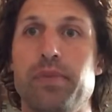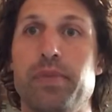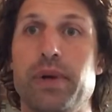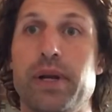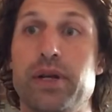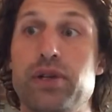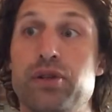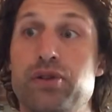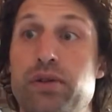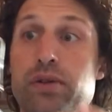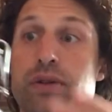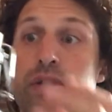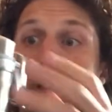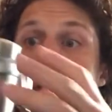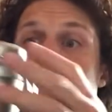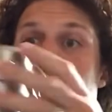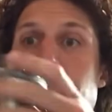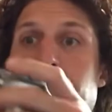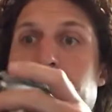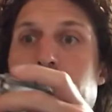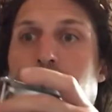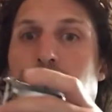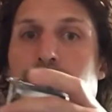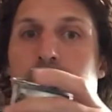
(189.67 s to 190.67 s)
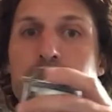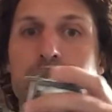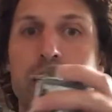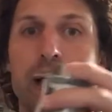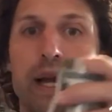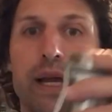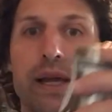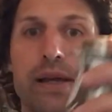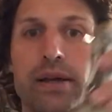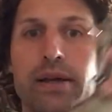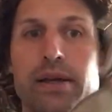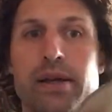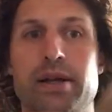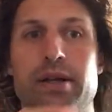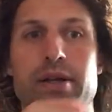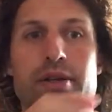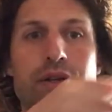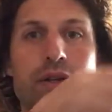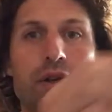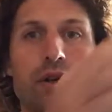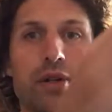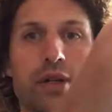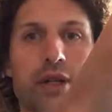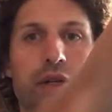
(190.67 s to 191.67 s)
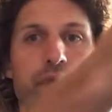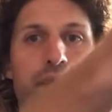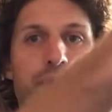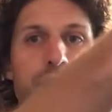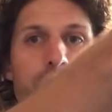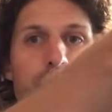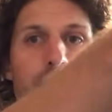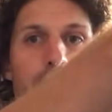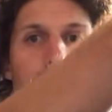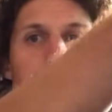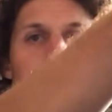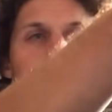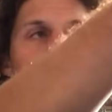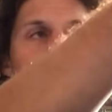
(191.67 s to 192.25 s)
but it should still be okay. Certainly for